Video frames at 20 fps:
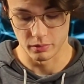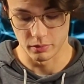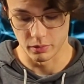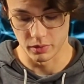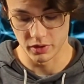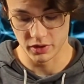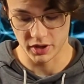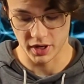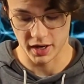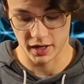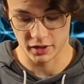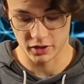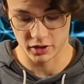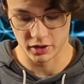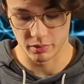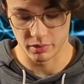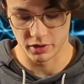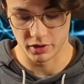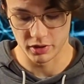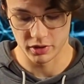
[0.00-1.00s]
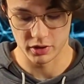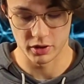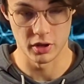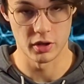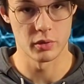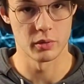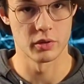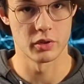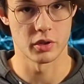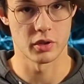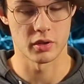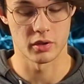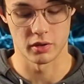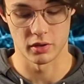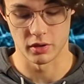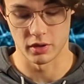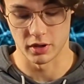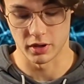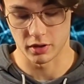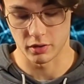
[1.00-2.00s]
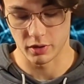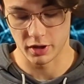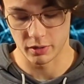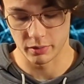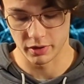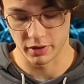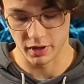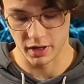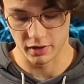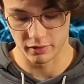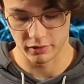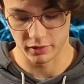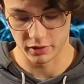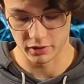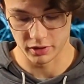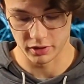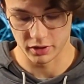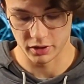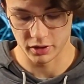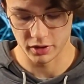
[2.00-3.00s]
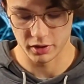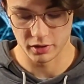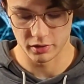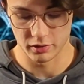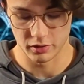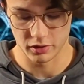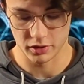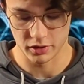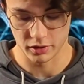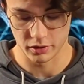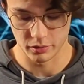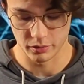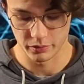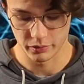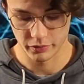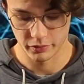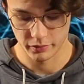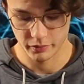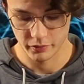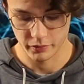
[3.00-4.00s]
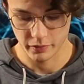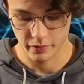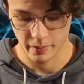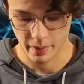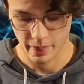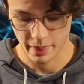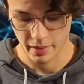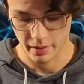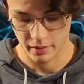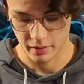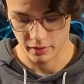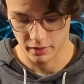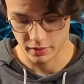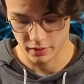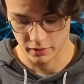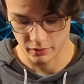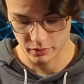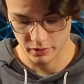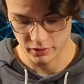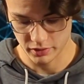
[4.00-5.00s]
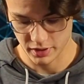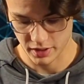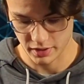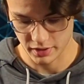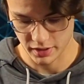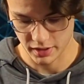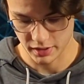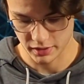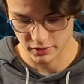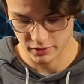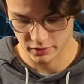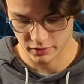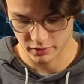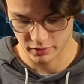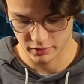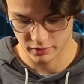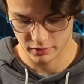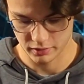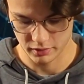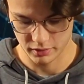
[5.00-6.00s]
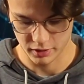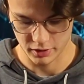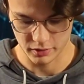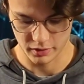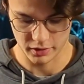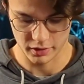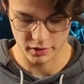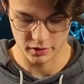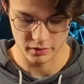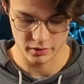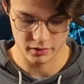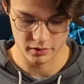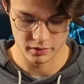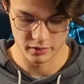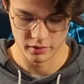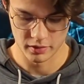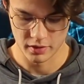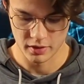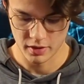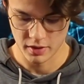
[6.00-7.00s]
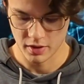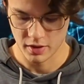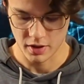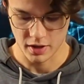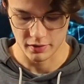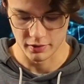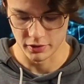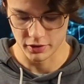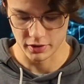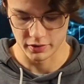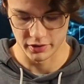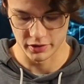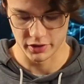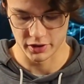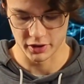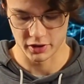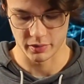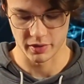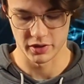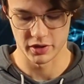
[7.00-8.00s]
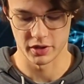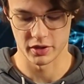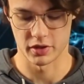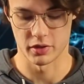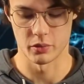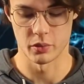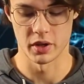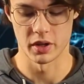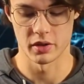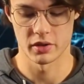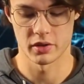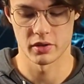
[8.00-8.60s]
was actually pretty slow and took quite a bit of effort to turn. So where's that last? There we go. I haven't sold a 6x6 in weeks.